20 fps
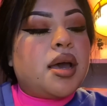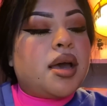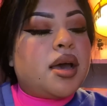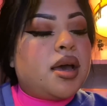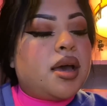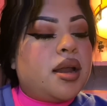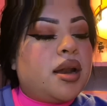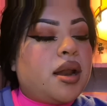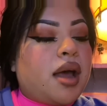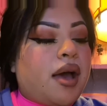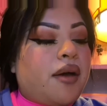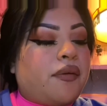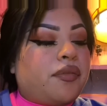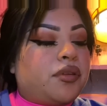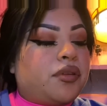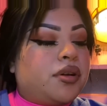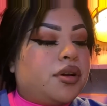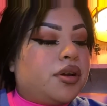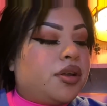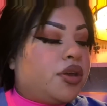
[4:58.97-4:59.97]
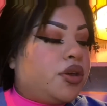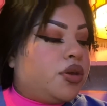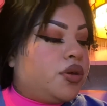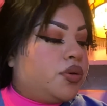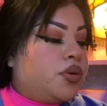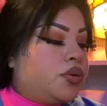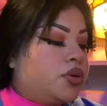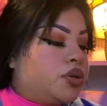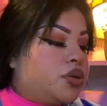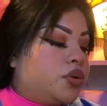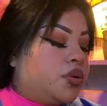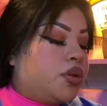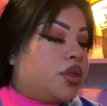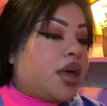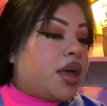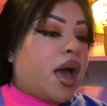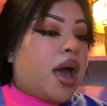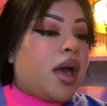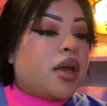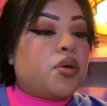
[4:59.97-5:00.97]
And after you do
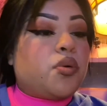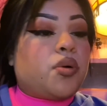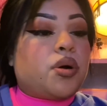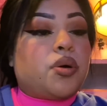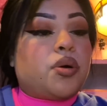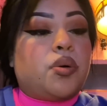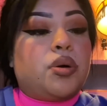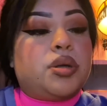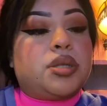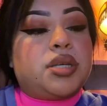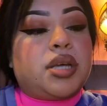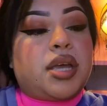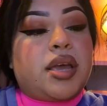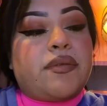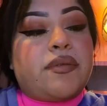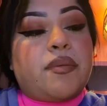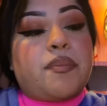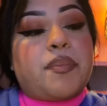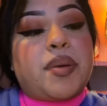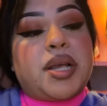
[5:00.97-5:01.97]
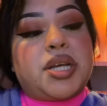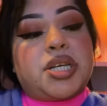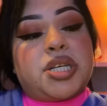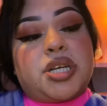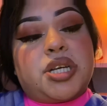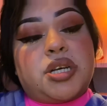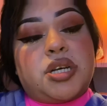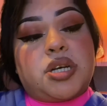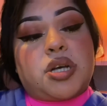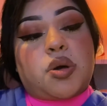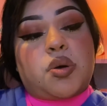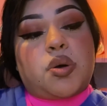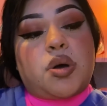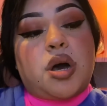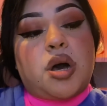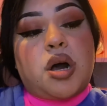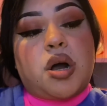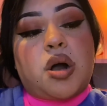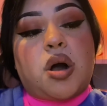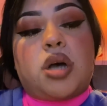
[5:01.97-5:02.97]
that, you are going to give a patient
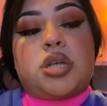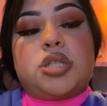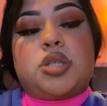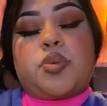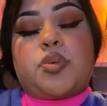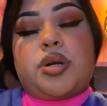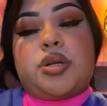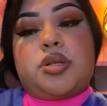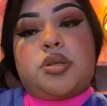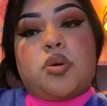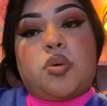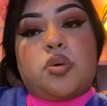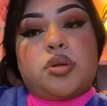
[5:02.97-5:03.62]
a gauze square to hold